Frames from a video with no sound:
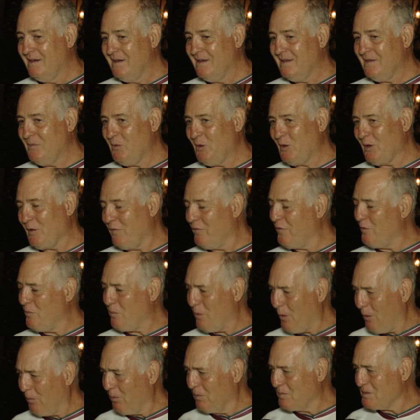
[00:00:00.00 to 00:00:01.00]
I think we've got a few
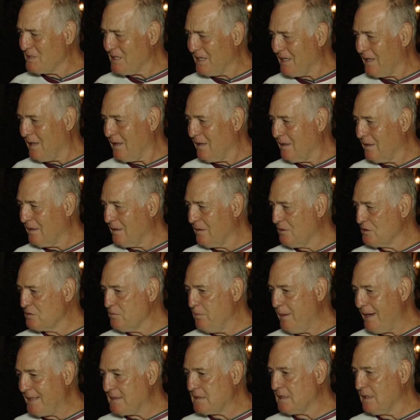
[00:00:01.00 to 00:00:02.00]
problems here because
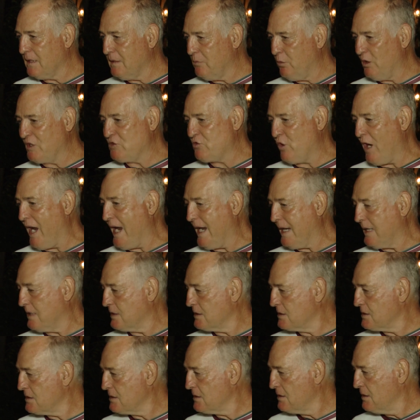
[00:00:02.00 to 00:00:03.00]
mentally we're
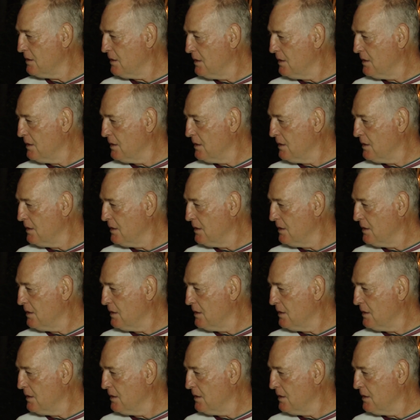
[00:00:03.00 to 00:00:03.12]
drains,